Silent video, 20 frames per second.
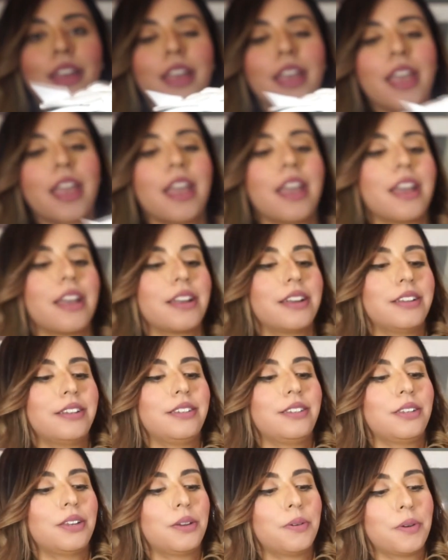
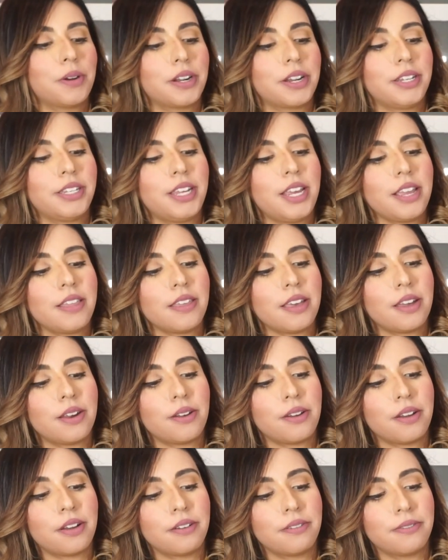And we're going to take that
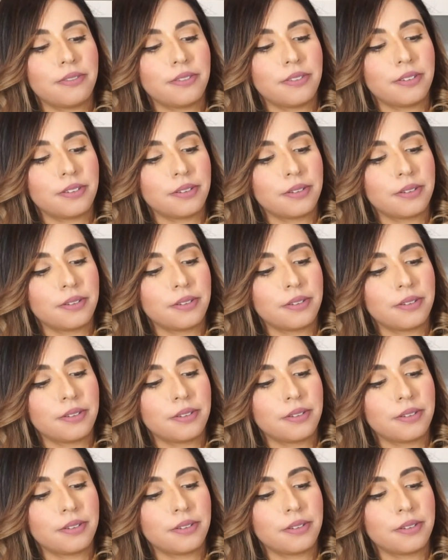off,